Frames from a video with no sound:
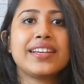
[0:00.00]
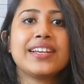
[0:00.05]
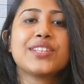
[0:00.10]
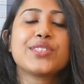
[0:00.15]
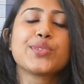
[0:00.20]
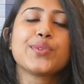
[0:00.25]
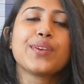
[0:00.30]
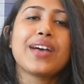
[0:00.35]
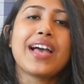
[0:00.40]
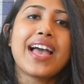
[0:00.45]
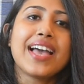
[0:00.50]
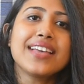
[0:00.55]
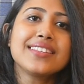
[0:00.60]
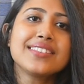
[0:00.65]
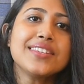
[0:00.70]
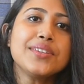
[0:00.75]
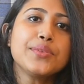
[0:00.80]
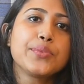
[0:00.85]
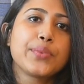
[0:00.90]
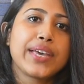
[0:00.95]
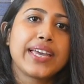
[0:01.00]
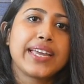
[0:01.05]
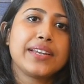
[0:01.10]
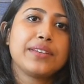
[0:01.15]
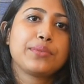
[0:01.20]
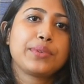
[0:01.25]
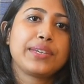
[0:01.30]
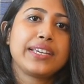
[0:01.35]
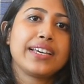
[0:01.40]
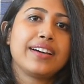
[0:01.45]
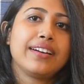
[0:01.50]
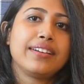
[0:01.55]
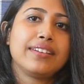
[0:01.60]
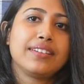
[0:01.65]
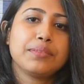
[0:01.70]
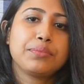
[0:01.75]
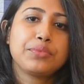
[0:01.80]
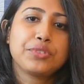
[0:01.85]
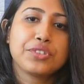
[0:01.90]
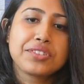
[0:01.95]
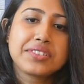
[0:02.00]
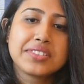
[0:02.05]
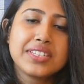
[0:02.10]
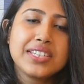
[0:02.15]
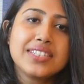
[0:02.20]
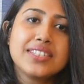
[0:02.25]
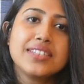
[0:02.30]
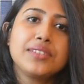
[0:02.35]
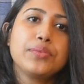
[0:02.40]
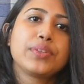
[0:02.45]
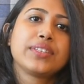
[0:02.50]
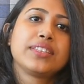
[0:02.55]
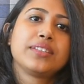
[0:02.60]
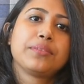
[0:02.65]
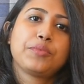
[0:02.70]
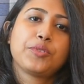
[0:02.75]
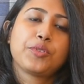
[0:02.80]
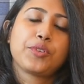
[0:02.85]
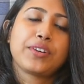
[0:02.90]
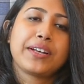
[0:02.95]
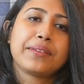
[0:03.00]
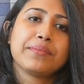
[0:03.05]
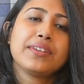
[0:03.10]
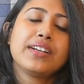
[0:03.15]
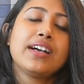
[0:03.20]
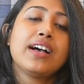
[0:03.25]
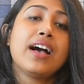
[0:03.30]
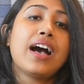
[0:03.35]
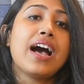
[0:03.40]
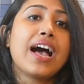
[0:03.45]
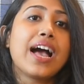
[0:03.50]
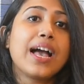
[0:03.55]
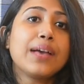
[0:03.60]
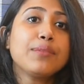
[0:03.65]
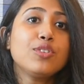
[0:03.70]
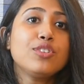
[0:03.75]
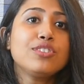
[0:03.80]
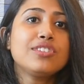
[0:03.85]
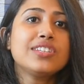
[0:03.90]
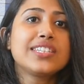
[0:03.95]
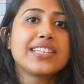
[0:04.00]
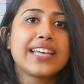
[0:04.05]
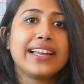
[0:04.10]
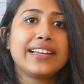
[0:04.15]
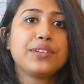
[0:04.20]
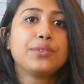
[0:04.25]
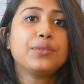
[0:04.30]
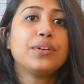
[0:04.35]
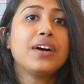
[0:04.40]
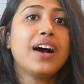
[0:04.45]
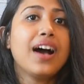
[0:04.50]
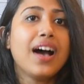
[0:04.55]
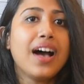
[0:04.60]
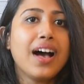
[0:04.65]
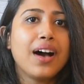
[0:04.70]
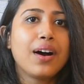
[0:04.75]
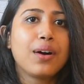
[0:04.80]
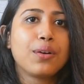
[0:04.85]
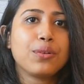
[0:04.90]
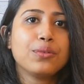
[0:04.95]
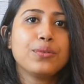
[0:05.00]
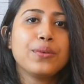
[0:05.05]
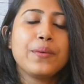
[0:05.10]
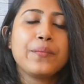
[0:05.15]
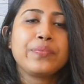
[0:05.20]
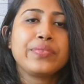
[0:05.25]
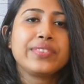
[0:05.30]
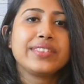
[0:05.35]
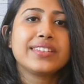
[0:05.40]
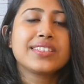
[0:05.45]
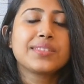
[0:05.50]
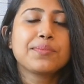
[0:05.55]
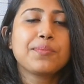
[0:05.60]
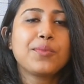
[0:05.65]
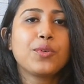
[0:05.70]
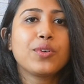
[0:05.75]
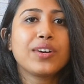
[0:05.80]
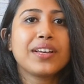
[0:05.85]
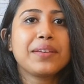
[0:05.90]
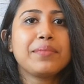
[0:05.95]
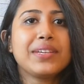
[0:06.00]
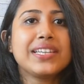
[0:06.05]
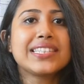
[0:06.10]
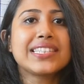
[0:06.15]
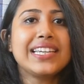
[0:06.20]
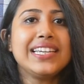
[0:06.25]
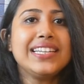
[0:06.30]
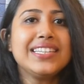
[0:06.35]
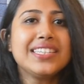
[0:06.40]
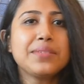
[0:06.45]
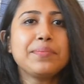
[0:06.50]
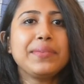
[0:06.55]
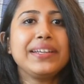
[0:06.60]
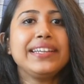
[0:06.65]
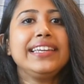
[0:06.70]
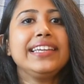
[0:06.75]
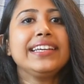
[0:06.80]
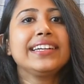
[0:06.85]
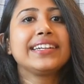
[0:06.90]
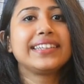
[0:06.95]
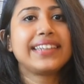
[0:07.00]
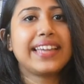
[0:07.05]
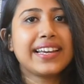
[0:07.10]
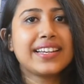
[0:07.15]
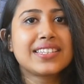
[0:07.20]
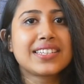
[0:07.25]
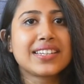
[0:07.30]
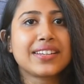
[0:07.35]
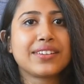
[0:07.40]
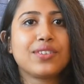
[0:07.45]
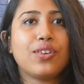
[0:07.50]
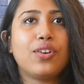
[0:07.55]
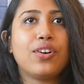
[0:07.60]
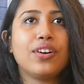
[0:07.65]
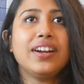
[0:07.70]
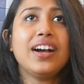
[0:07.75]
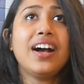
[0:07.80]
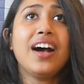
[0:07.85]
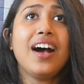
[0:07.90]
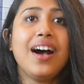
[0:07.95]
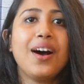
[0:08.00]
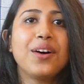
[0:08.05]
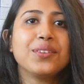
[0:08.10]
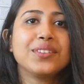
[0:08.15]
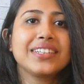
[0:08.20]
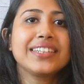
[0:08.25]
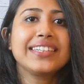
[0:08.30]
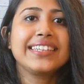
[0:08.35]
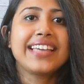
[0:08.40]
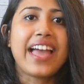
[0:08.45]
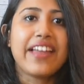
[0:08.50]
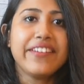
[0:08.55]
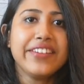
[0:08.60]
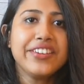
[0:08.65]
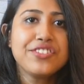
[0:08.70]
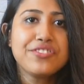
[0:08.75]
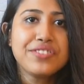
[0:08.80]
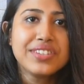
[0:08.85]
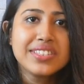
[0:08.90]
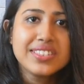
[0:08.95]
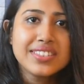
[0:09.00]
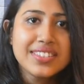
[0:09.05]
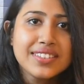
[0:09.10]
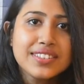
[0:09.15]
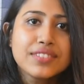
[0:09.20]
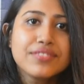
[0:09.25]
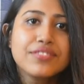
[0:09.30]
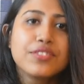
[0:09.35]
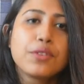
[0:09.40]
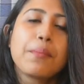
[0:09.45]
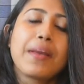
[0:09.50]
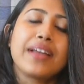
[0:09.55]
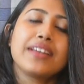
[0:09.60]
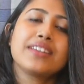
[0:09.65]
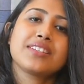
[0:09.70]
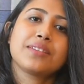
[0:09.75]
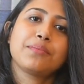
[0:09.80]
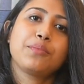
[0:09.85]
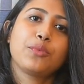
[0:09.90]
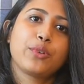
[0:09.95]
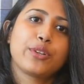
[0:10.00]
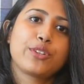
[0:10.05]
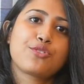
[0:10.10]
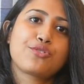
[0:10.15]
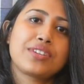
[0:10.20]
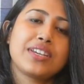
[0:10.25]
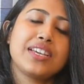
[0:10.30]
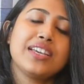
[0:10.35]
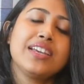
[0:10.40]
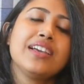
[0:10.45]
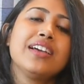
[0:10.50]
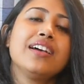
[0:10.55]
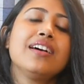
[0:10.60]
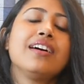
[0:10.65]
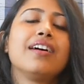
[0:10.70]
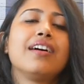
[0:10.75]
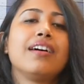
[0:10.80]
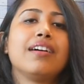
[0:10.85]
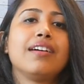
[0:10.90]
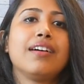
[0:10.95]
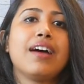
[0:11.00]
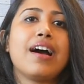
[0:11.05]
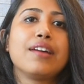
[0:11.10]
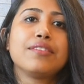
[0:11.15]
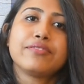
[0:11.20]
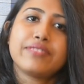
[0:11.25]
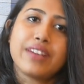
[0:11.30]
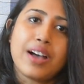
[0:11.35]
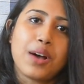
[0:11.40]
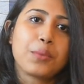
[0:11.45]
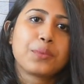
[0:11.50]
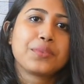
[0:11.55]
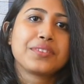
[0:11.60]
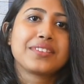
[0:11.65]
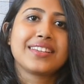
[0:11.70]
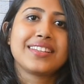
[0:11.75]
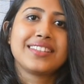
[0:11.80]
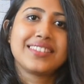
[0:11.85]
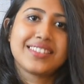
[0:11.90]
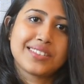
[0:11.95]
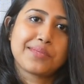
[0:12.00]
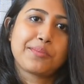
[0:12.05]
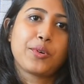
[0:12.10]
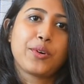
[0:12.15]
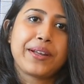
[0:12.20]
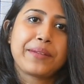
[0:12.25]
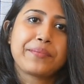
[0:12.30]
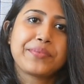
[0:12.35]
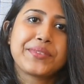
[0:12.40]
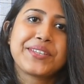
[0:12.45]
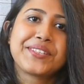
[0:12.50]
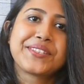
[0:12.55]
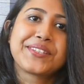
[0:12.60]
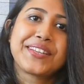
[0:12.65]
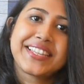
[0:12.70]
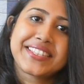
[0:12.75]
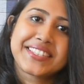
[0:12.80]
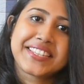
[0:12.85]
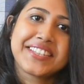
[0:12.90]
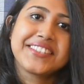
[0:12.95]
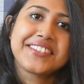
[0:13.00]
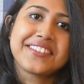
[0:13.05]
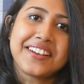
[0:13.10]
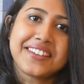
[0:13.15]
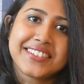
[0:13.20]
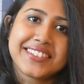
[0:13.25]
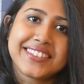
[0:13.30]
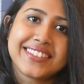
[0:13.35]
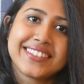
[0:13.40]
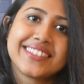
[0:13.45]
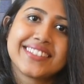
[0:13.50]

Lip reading: So as and when we are proceeding with the poem, I'm going to tell you how this poem is intimately connected, or how the characteristics of romantic poetry are found in this poem. So let's get started.